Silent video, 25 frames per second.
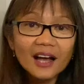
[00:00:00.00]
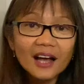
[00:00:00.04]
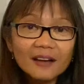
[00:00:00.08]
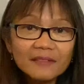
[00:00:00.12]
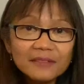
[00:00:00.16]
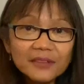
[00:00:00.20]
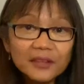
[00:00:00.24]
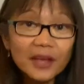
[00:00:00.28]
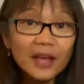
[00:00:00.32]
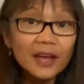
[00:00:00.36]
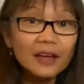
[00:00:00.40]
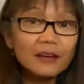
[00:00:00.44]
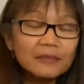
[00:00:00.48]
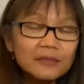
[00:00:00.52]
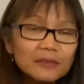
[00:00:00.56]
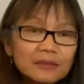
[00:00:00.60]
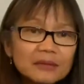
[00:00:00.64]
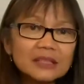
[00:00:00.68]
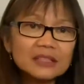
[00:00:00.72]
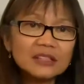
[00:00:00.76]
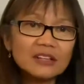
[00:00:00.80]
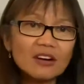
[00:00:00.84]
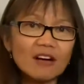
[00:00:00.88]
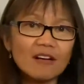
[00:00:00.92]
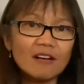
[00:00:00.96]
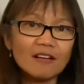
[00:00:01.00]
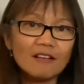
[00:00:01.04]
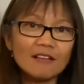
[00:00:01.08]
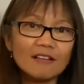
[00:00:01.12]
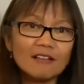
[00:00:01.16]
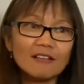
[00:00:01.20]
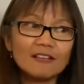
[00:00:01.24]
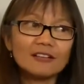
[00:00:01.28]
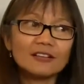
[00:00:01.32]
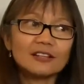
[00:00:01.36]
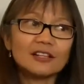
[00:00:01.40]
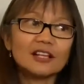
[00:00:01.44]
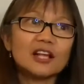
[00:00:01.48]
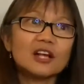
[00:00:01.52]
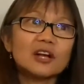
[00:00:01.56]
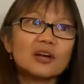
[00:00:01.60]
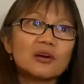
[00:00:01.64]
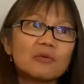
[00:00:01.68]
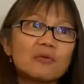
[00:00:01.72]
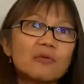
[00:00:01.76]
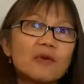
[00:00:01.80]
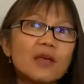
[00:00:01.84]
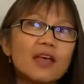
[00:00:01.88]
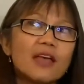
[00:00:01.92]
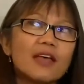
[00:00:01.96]
Have you ever recall
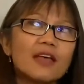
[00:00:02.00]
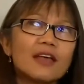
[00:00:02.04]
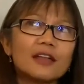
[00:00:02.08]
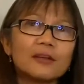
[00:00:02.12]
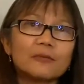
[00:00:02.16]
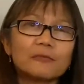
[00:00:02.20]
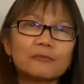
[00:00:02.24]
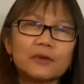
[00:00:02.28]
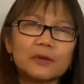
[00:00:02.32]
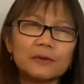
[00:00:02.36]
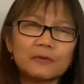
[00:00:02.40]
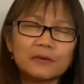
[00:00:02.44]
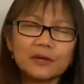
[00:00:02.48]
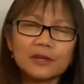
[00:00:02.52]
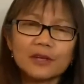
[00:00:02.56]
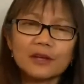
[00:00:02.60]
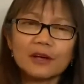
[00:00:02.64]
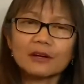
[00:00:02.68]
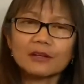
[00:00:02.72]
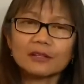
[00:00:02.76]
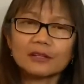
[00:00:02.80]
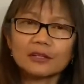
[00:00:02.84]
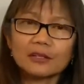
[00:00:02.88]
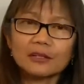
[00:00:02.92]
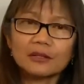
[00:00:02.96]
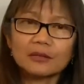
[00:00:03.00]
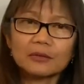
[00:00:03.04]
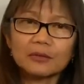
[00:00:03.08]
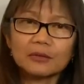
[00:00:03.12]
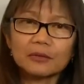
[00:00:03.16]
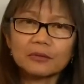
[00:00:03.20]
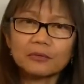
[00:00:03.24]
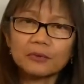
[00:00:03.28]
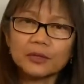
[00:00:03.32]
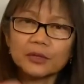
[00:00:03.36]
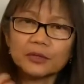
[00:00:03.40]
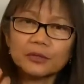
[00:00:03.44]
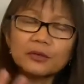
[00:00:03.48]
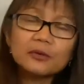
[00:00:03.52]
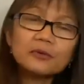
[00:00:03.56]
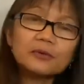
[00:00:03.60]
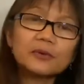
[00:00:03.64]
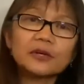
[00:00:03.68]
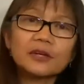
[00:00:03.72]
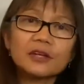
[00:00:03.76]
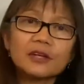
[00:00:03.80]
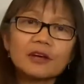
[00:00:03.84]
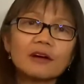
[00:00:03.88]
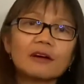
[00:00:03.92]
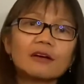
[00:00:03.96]
when we were younger or when you
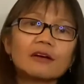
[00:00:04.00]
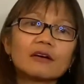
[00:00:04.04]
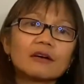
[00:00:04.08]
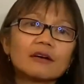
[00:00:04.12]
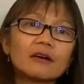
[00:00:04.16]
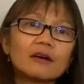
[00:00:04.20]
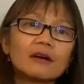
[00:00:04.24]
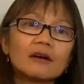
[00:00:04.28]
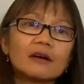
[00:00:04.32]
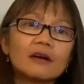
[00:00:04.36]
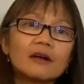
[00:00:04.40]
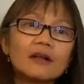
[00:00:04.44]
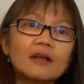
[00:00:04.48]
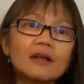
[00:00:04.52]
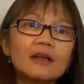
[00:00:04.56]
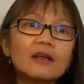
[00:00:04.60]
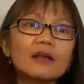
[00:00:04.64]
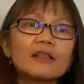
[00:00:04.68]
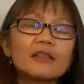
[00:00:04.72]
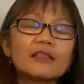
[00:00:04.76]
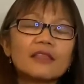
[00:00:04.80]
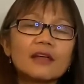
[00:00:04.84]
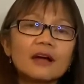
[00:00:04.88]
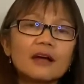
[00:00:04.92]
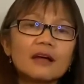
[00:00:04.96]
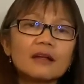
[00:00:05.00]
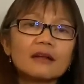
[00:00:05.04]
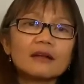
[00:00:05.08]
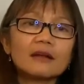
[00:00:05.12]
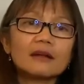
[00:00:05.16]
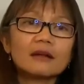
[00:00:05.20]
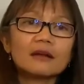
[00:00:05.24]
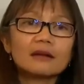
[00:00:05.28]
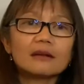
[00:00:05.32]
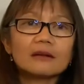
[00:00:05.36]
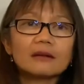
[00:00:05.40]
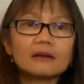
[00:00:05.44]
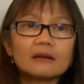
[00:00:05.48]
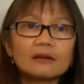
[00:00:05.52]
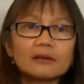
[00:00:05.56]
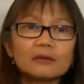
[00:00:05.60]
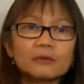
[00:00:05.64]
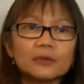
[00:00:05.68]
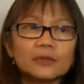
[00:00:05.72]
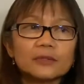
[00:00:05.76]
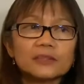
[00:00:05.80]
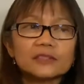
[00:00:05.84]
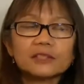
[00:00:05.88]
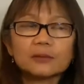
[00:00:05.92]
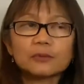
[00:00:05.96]
were younger that
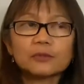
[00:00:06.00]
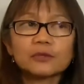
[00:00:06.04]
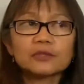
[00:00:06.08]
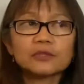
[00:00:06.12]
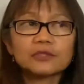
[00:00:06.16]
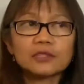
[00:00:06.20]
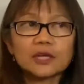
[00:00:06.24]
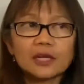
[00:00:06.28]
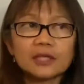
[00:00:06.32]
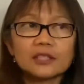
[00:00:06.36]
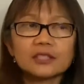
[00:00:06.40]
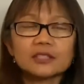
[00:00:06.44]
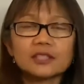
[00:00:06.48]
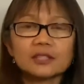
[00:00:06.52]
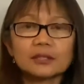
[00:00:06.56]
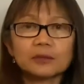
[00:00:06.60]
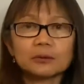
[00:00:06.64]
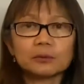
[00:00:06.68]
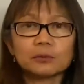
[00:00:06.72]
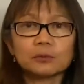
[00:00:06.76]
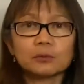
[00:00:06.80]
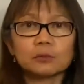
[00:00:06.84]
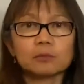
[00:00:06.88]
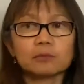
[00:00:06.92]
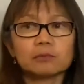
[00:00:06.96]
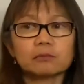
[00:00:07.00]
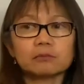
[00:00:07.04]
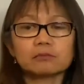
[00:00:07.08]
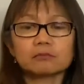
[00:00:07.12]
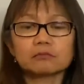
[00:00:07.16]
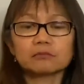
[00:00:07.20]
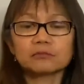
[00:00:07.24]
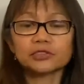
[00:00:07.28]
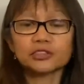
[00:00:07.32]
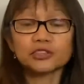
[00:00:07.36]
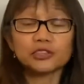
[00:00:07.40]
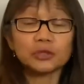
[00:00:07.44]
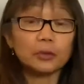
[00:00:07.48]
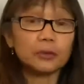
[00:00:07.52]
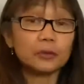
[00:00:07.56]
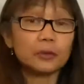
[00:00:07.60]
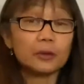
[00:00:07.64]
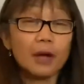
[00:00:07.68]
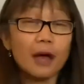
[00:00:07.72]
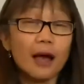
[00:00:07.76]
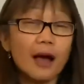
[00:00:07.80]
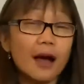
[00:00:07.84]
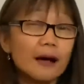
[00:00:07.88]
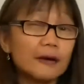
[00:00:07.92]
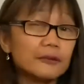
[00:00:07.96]
when someone tried to show you
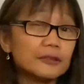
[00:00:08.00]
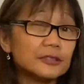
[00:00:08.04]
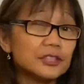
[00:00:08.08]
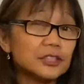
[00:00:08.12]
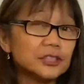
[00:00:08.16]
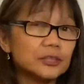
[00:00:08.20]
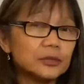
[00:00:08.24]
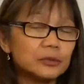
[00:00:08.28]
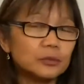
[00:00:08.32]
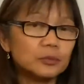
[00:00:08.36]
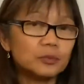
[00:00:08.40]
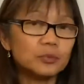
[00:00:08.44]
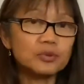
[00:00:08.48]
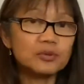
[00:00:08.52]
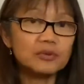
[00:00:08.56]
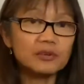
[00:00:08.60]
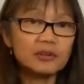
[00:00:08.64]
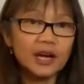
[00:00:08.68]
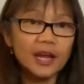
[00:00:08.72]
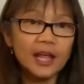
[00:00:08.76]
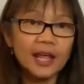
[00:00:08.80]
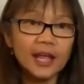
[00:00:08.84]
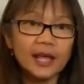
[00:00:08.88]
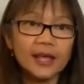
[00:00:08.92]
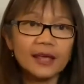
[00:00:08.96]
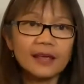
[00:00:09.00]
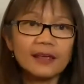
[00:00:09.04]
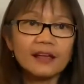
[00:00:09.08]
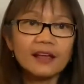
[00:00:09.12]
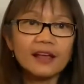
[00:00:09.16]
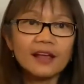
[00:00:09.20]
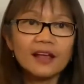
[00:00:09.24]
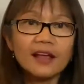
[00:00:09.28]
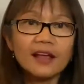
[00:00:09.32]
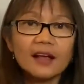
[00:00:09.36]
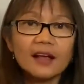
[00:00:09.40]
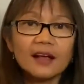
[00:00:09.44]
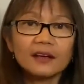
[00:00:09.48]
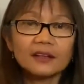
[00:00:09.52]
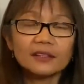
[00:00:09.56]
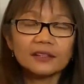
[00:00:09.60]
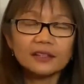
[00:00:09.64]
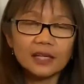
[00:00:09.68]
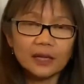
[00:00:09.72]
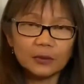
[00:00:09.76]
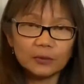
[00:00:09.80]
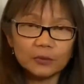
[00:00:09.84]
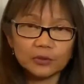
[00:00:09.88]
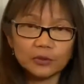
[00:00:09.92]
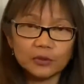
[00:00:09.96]
how to pray,
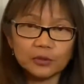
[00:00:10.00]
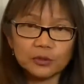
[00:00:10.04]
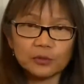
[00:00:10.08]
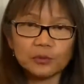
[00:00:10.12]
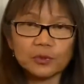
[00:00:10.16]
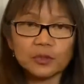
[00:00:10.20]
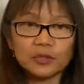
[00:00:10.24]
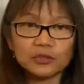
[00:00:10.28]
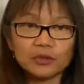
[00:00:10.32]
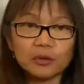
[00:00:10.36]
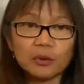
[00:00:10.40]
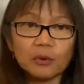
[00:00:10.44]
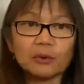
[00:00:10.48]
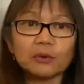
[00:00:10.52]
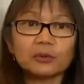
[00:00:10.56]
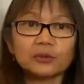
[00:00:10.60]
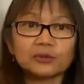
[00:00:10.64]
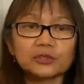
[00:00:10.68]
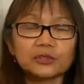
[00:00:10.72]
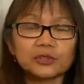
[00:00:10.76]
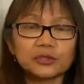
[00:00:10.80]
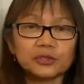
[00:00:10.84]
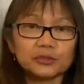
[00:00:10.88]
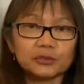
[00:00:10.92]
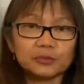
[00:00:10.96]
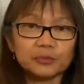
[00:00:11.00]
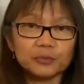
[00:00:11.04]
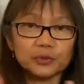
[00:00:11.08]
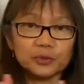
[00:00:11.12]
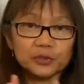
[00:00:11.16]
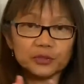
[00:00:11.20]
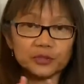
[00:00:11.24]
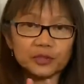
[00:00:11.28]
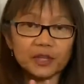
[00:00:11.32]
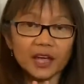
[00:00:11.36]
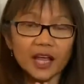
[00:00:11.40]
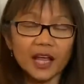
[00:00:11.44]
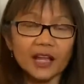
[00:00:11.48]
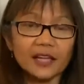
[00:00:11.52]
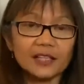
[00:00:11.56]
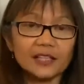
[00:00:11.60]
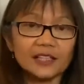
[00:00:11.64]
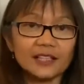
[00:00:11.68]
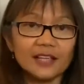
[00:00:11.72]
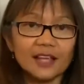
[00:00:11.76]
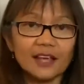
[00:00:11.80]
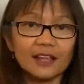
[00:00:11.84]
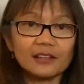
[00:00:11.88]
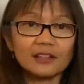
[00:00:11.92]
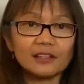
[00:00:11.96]
you were told to put your hand
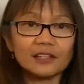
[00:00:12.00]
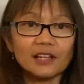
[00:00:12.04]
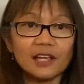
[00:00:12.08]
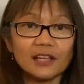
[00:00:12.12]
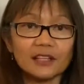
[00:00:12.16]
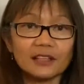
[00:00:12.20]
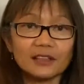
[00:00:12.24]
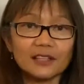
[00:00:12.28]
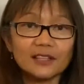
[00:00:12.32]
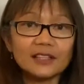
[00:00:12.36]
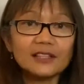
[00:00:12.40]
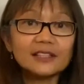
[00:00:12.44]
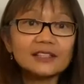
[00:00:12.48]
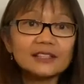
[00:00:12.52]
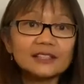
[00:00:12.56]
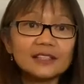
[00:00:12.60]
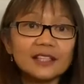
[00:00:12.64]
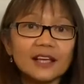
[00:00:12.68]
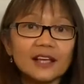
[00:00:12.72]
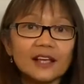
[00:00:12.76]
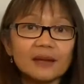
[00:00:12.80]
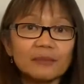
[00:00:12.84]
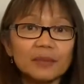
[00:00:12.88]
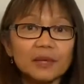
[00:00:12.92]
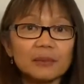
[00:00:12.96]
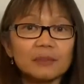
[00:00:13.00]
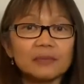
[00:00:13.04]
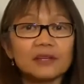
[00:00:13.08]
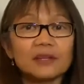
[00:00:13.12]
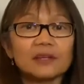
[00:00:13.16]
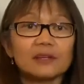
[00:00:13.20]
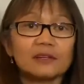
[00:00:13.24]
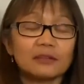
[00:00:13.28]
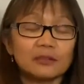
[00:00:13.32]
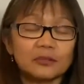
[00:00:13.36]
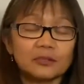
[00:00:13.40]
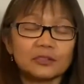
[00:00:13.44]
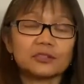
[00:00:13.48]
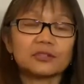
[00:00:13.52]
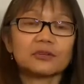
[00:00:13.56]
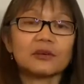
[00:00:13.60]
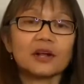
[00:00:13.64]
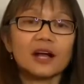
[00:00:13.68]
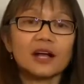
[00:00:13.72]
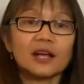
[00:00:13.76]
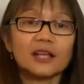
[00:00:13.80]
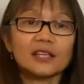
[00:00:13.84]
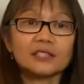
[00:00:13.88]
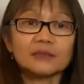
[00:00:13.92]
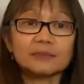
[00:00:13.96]
together like this and maybe close your
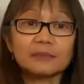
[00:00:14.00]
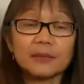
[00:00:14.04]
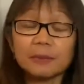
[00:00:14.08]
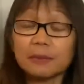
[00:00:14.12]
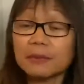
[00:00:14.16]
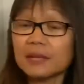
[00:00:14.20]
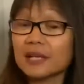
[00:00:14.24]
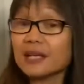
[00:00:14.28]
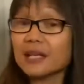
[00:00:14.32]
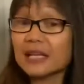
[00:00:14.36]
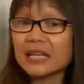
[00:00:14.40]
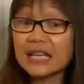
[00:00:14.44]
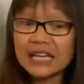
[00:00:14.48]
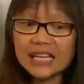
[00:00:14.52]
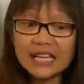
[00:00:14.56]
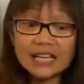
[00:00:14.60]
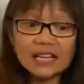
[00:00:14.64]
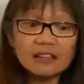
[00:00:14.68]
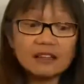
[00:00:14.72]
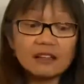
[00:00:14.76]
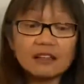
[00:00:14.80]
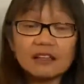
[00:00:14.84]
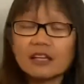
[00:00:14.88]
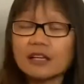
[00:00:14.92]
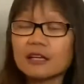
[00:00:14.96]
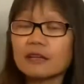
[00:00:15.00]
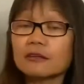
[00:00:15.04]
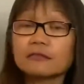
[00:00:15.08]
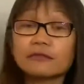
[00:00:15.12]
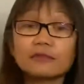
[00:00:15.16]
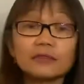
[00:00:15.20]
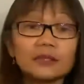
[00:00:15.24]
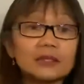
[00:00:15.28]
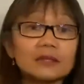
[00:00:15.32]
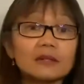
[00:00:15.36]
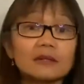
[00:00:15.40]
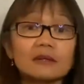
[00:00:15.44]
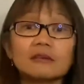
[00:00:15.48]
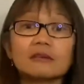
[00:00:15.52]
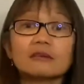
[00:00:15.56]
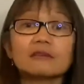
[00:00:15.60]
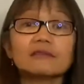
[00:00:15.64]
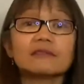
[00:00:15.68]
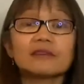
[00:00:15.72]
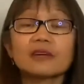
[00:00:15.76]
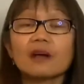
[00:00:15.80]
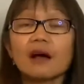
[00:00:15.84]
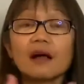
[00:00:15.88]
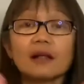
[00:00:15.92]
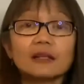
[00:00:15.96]
eyes, maybe kneel in front
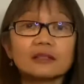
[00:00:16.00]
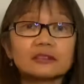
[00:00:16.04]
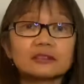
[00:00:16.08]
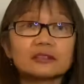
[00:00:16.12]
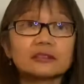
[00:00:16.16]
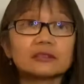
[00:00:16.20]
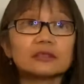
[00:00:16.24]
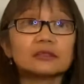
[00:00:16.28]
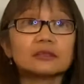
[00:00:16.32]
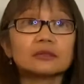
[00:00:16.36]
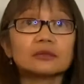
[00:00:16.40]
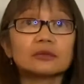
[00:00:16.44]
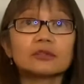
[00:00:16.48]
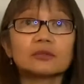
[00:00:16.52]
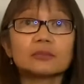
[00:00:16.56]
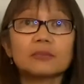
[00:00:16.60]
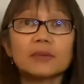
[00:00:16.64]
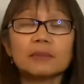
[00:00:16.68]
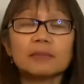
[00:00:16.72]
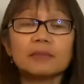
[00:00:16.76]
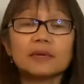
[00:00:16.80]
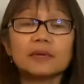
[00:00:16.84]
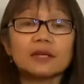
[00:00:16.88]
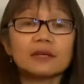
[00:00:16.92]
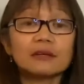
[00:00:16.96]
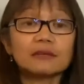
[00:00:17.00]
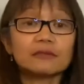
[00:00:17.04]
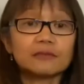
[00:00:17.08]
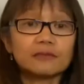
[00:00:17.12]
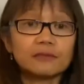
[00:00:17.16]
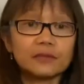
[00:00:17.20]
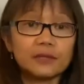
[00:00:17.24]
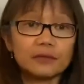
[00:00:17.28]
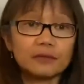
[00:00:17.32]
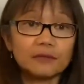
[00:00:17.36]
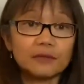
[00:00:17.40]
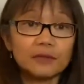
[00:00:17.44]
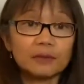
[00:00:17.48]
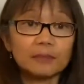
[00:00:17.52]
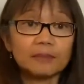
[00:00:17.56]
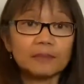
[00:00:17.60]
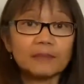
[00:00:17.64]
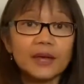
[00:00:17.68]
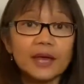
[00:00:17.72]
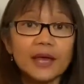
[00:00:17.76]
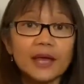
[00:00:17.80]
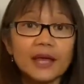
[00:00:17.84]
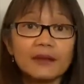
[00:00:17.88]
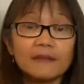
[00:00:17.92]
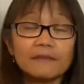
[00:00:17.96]
of the altar or maybe in front of your
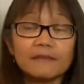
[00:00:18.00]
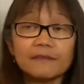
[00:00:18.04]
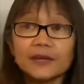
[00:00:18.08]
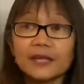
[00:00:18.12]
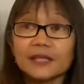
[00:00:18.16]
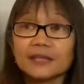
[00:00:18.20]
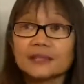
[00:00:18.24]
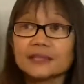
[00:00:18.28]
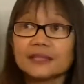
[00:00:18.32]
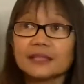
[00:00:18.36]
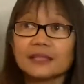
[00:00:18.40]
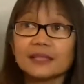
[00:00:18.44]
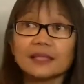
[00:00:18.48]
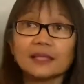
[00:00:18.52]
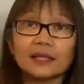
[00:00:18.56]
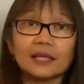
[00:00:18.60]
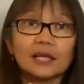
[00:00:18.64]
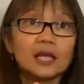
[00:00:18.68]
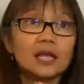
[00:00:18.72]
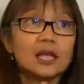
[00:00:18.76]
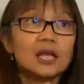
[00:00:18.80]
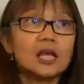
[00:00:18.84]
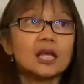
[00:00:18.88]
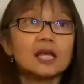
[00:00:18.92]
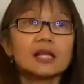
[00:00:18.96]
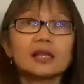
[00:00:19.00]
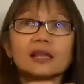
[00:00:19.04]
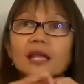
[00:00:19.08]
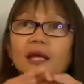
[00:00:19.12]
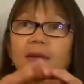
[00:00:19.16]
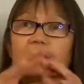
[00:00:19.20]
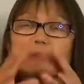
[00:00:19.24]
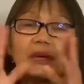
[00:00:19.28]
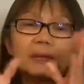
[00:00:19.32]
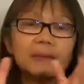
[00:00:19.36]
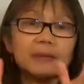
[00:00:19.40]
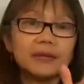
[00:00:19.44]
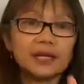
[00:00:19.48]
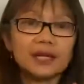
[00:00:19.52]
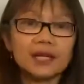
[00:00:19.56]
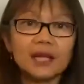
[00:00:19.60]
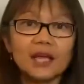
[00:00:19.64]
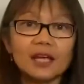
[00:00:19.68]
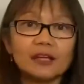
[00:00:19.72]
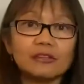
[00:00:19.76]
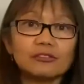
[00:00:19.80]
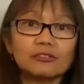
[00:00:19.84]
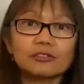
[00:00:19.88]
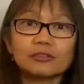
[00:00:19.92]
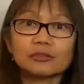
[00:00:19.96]
bed facing like maybe an
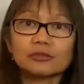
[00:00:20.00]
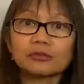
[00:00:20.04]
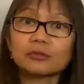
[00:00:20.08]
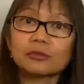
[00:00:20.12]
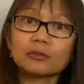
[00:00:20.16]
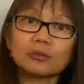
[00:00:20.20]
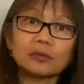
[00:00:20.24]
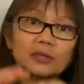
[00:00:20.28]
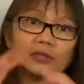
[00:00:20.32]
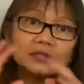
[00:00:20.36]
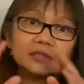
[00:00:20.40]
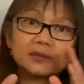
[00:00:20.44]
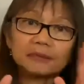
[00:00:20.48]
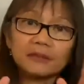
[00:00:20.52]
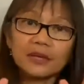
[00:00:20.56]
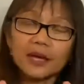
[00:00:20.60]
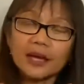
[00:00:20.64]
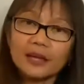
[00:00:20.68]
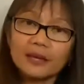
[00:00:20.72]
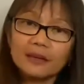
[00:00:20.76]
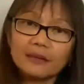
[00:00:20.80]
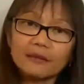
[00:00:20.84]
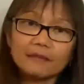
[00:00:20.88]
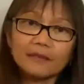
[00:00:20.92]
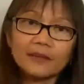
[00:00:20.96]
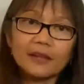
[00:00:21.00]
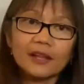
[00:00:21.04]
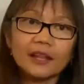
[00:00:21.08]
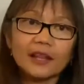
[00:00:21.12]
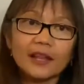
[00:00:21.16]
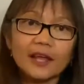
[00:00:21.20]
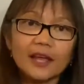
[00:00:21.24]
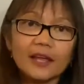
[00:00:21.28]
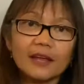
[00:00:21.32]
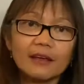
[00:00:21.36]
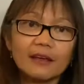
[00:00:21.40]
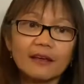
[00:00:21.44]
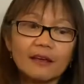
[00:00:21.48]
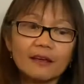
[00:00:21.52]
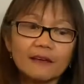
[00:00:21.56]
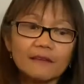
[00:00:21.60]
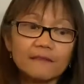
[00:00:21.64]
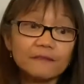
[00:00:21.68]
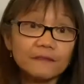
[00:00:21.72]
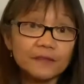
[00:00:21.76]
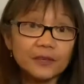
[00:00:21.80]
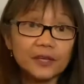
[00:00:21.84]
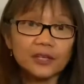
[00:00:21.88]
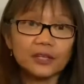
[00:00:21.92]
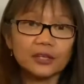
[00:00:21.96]
angel or some kind of like a
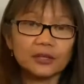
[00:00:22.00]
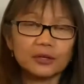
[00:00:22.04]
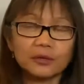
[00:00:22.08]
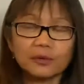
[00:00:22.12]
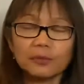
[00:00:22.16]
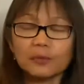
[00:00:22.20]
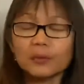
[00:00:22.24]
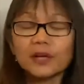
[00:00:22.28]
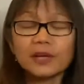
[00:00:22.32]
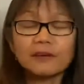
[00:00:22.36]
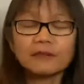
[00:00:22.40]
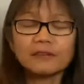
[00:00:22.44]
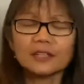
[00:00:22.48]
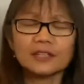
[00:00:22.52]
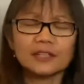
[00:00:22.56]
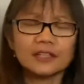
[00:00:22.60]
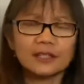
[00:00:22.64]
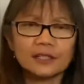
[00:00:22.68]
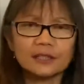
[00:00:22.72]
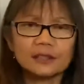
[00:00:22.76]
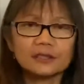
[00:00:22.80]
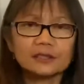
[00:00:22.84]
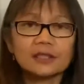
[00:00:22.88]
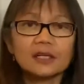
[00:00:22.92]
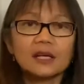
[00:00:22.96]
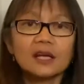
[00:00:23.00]
figure, whatever it is.